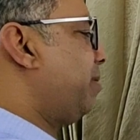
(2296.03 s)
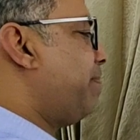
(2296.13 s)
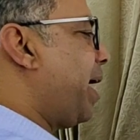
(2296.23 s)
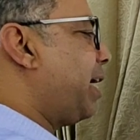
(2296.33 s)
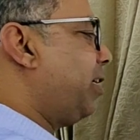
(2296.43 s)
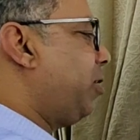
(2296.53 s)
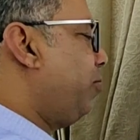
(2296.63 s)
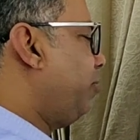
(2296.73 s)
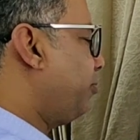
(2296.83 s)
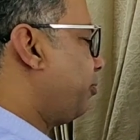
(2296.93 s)
the
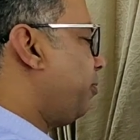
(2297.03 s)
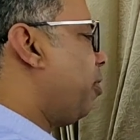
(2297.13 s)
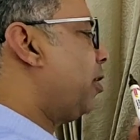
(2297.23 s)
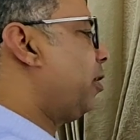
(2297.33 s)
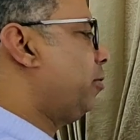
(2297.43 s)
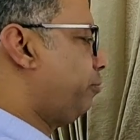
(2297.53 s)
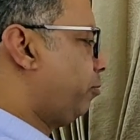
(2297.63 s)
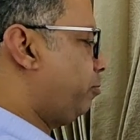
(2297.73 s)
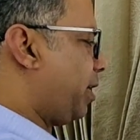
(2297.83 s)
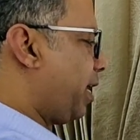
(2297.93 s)
magnitude of small
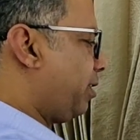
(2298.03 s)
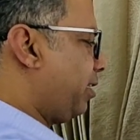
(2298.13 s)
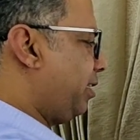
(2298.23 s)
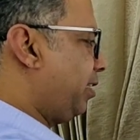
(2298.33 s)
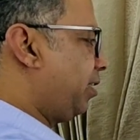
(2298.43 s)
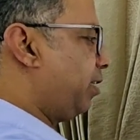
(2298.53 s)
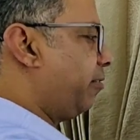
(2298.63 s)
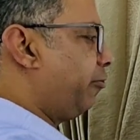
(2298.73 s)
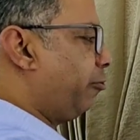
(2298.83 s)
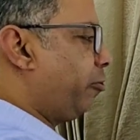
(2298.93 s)
q so that
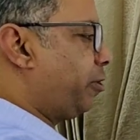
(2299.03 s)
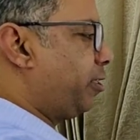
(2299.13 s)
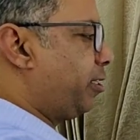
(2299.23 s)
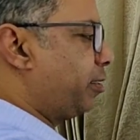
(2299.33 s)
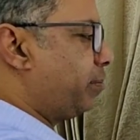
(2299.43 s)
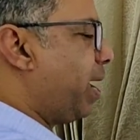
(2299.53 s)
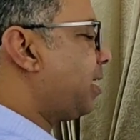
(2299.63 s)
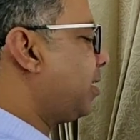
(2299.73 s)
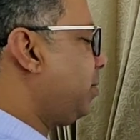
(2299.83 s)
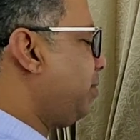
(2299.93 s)
this force is
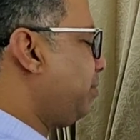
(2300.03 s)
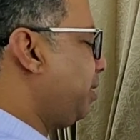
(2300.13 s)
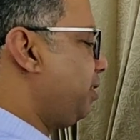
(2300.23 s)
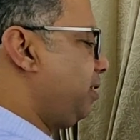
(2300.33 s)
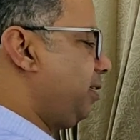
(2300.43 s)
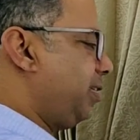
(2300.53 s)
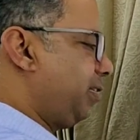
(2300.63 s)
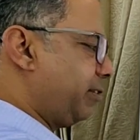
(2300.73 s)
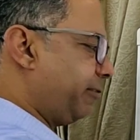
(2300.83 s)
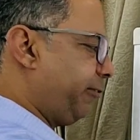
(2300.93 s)
maximum. This
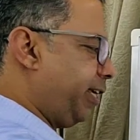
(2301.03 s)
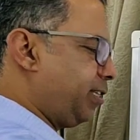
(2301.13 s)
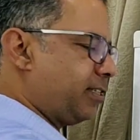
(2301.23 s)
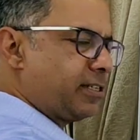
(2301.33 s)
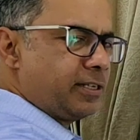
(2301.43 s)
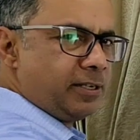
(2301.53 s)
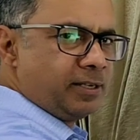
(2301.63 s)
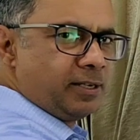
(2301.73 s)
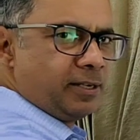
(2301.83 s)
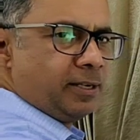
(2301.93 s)
distance is fixed,
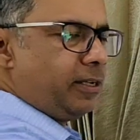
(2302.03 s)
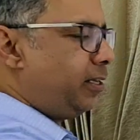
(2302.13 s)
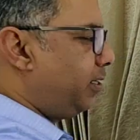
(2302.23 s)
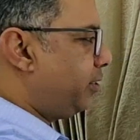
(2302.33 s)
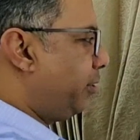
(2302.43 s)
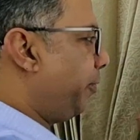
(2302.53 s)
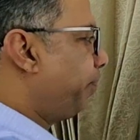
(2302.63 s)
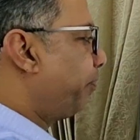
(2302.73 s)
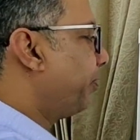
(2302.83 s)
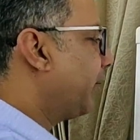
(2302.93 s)

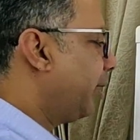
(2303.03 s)
so